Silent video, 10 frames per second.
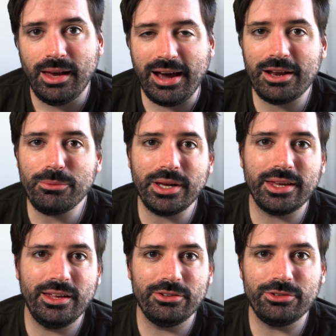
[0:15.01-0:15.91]
How do I
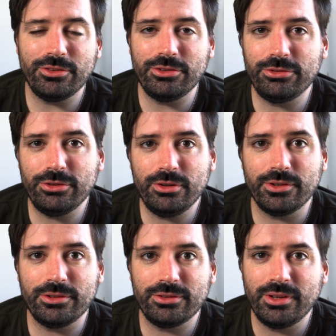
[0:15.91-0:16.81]
cancel this
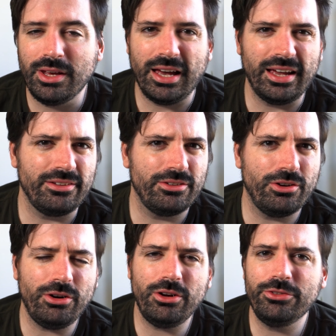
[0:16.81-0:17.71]
service? I
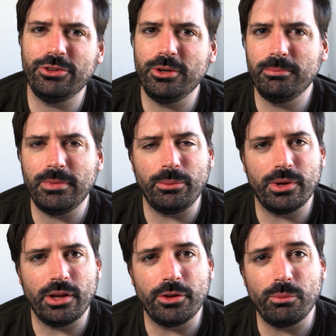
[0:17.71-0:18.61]
called them, I
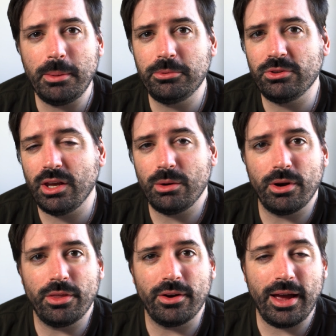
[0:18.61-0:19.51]
went on their website, I
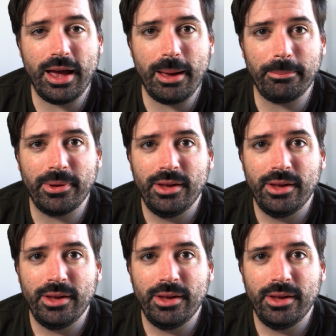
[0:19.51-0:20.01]
went on their app.